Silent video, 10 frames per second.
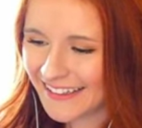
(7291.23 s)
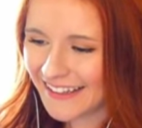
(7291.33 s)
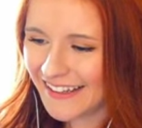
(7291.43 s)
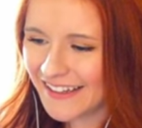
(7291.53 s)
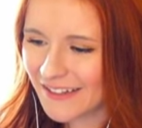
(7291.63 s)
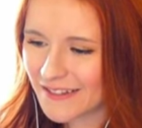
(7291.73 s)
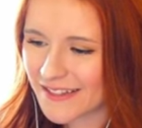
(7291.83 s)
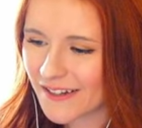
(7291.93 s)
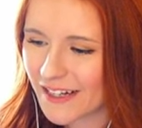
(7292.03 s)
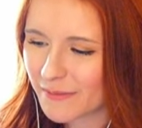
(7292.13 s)
Eh, oh,
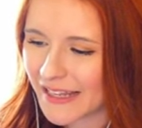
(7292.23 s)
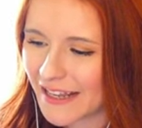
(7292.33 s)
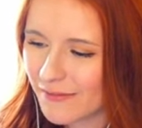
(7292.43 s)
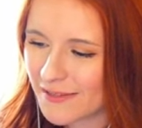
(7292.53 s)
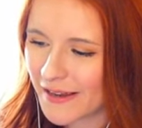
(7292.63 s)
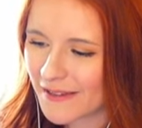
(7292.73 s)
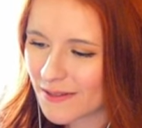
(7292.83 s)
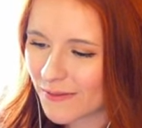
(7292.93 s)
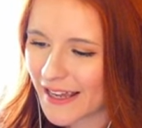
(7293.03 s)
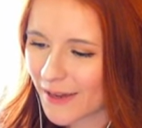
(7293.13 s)
sorry, my head was miles
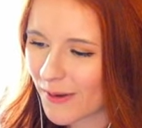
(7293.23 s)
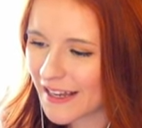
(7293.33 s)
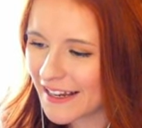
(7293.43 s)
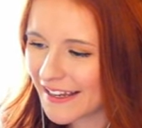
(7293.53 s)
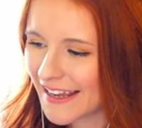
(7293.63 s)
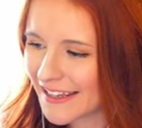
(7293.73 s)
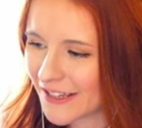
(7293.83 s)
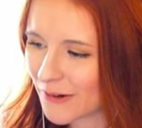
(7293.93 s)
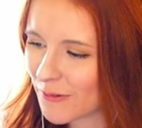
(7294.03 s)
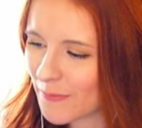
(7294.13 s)
away. What can I get you?